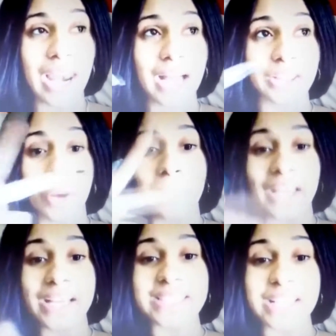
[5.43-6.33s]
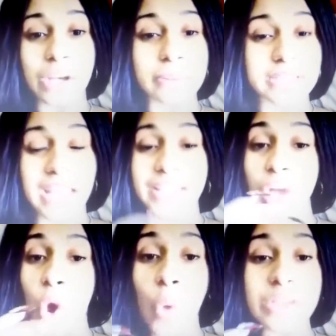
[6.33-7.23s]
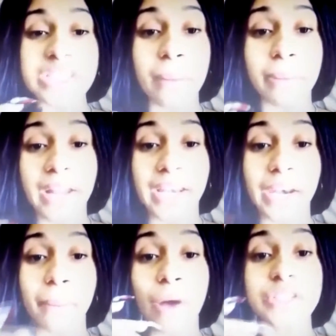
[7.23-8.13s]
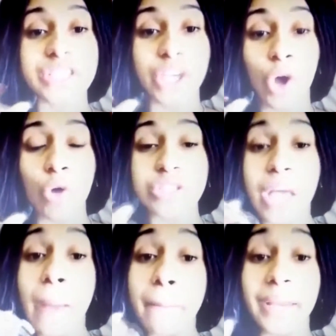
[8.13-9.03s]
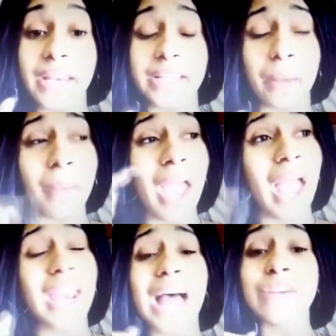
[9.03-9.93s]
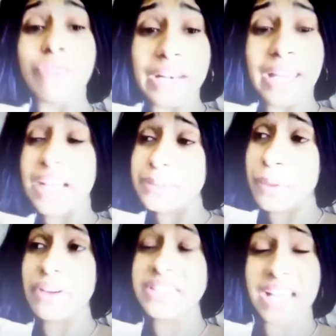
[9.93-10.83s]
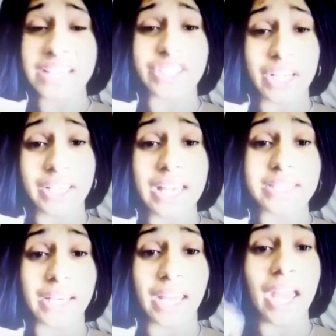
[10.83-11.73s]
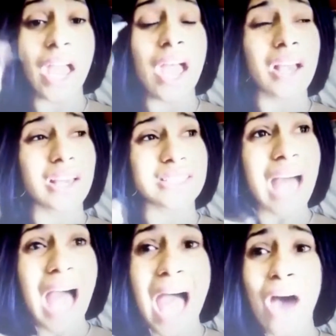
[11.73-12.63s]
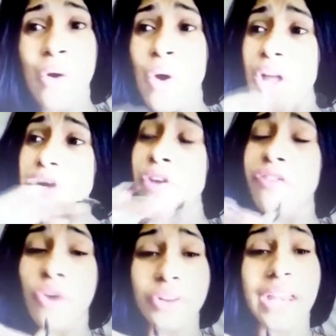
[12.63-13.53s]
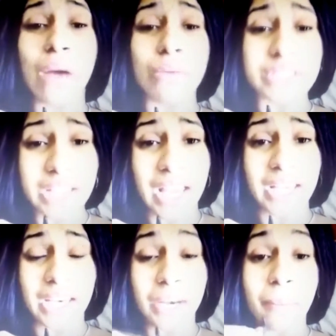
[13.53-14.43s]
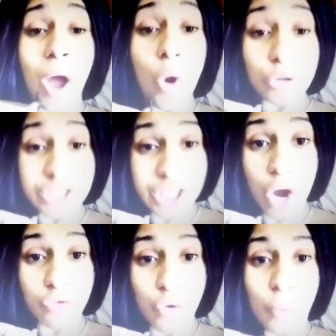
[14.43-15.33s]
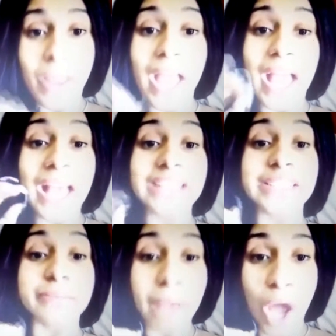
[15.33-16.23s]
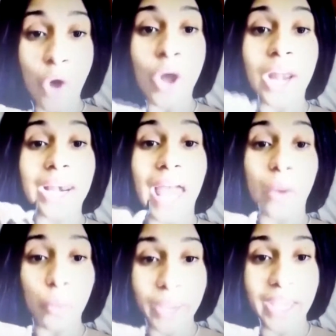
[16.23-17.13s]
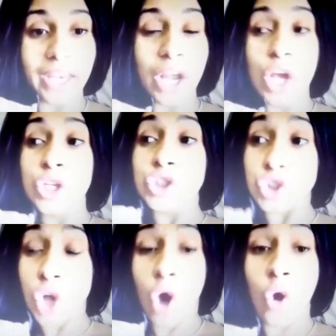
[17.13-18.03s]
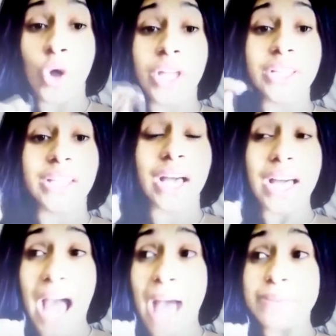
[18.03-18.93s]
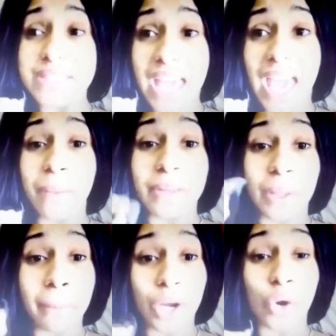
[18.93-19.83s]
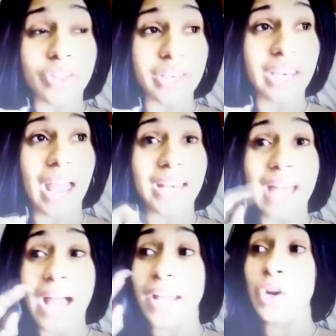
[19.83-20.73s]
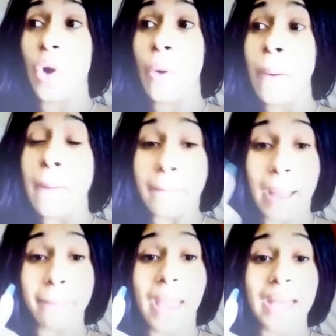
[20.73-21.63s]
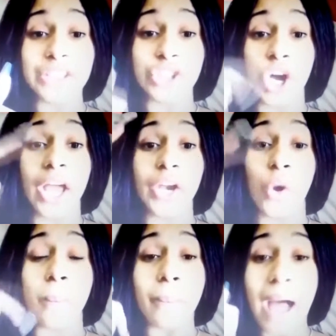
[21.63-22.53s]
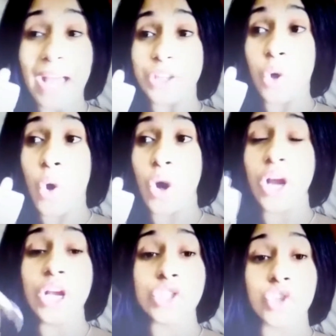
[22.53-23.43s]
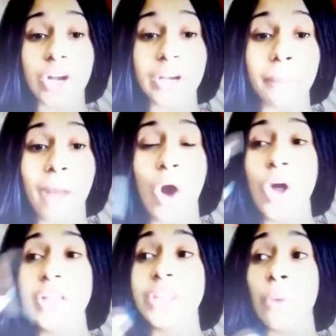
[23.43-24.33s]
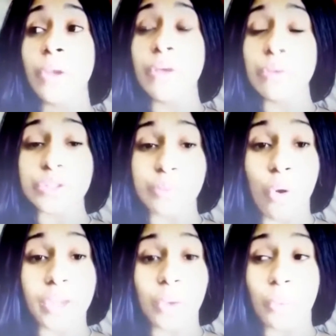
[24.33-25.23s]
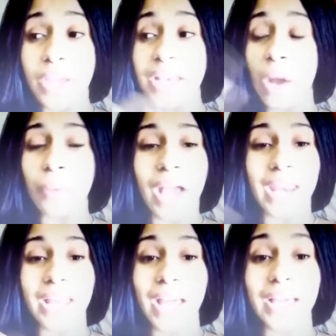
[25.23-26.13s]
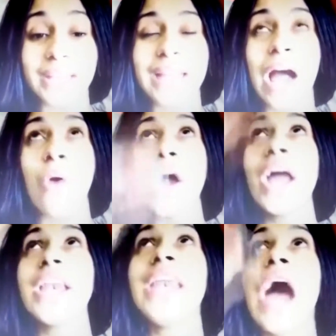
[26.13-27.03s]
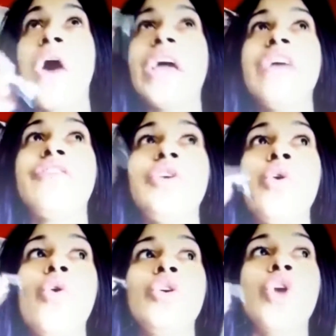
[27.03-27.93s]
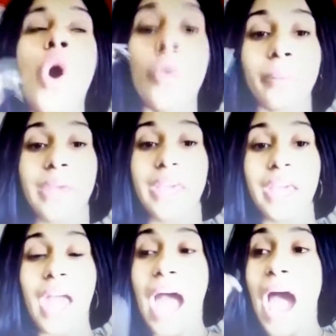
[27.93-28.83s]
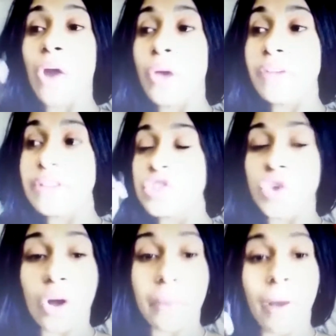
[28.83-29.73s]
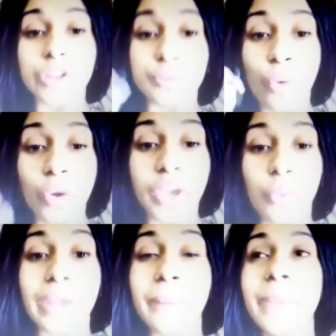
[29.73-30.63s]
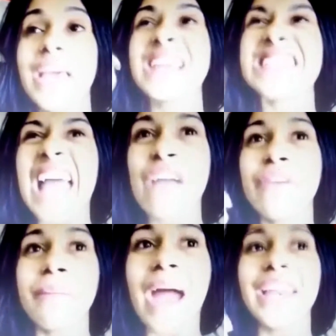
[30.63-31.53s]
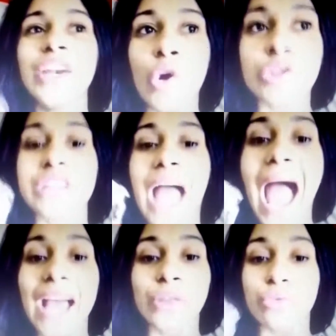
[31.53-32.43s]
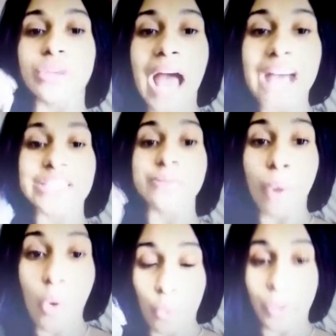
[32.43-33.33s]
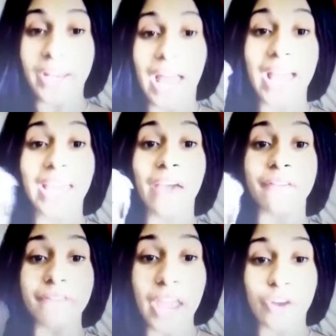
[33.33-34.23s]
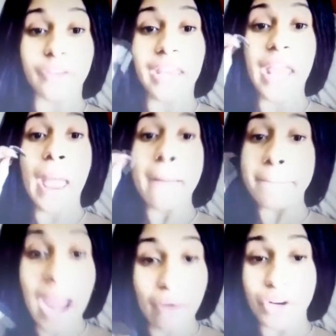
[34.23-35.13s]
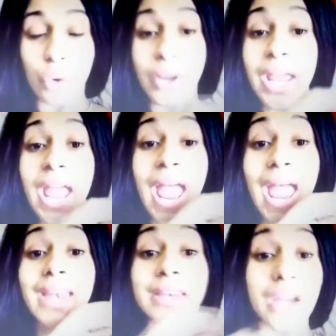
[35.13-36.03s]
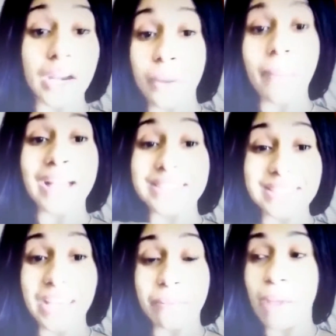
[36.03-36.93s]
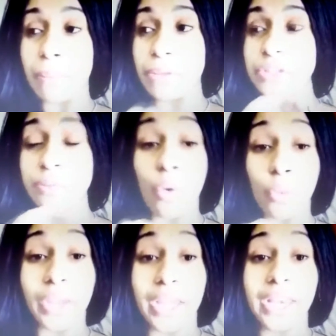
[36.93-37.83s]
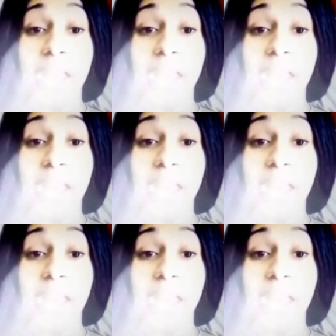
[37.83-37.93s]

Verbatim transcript: locked up and get sent upstate, they're always complaining about COs beating them. And I really experienced that shit yesterday. Cause how the floor that I was staying in in my hotel room, it smelled like weed. So the cops came in the middle of the night knocking on my manager and on my door talking about that we were smoking weed and we gotta get kicked out. Now, if you know me, I don't even talk about smoking weed because everybody knows that I do not smoke weed. I get very paranoid, and none of my team members smoke weed.